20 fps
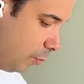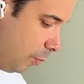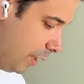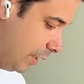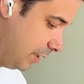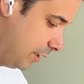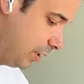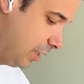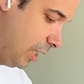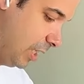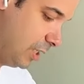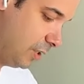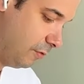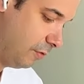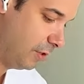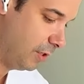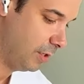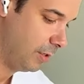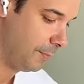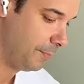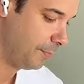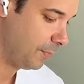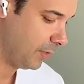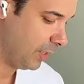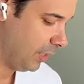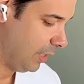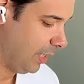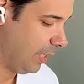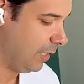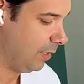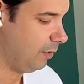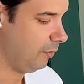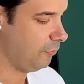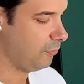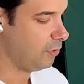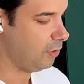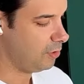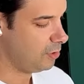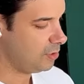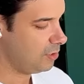one transfer. And
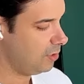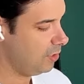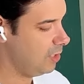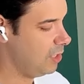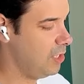of course,